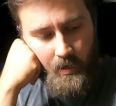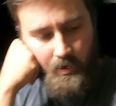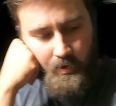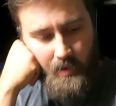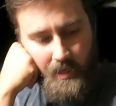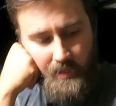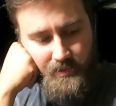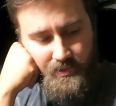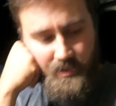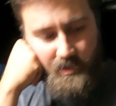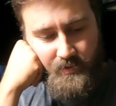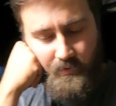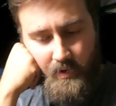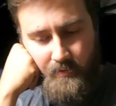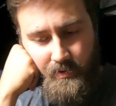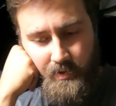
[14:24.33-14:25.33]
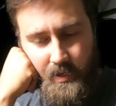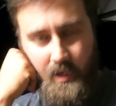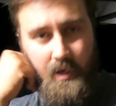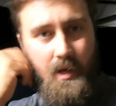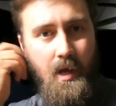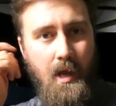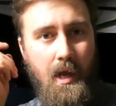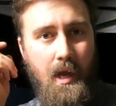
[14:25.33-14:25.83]
you guys, thanks for
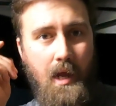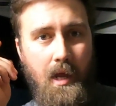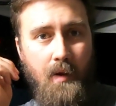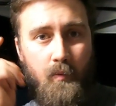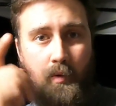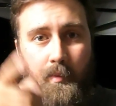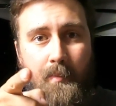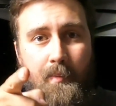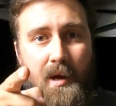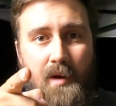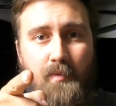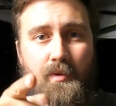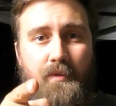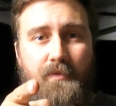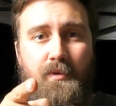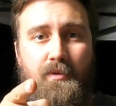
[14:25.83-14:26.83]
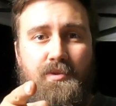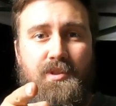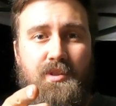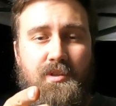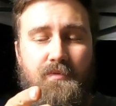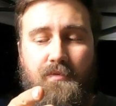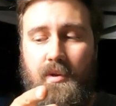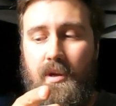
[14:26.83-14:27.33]
everything, and we'll be back with a fuel
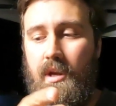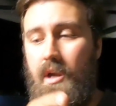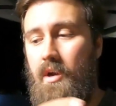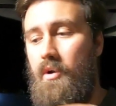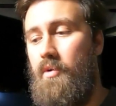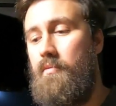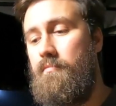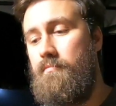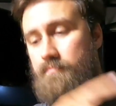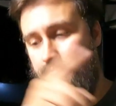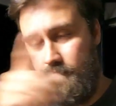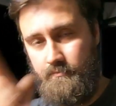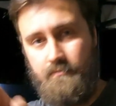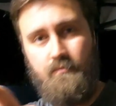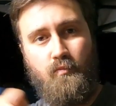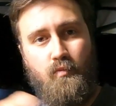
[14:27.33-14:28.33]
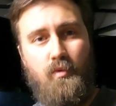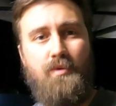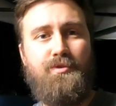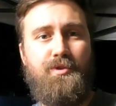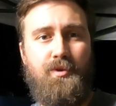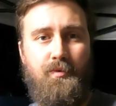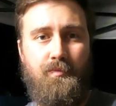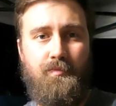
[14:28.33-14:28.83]
system video real soon.